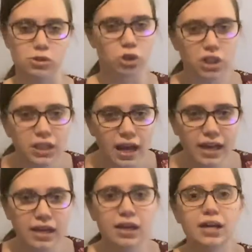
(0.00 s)
look
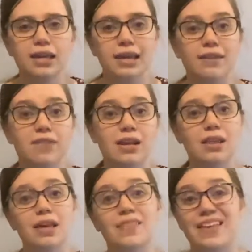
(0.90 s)
like, even
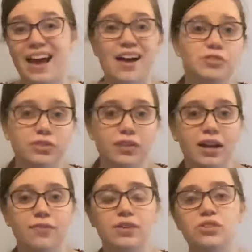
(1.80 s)
in the
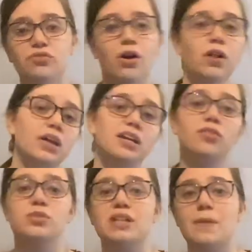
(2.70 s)
afterlife. He's falling into
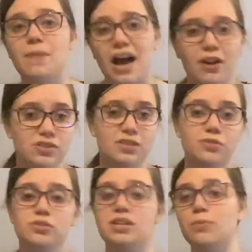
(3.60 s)
those same patterns and
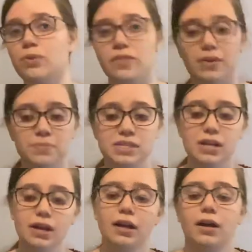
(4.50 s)
those same rhythms.
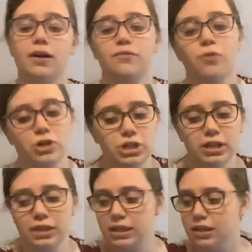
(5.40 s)

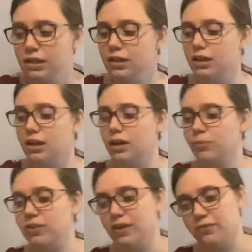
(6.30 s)
Unfortunately,
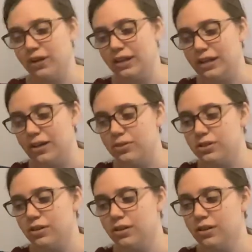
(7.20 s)
we then find out
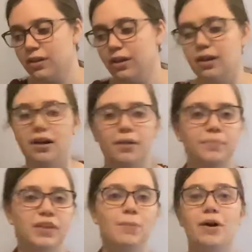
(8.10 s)

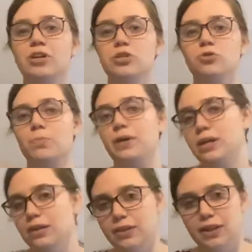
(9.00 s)
about his
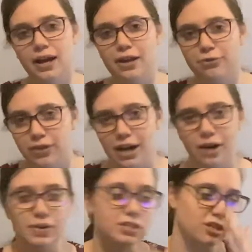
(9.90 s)
repeated life and
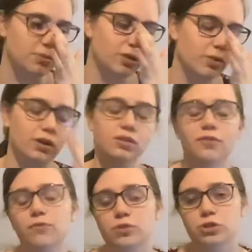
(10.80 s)
how he's going to be going
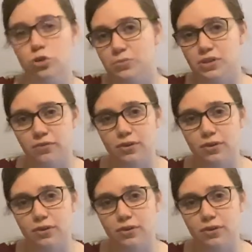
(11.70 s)
and doomed to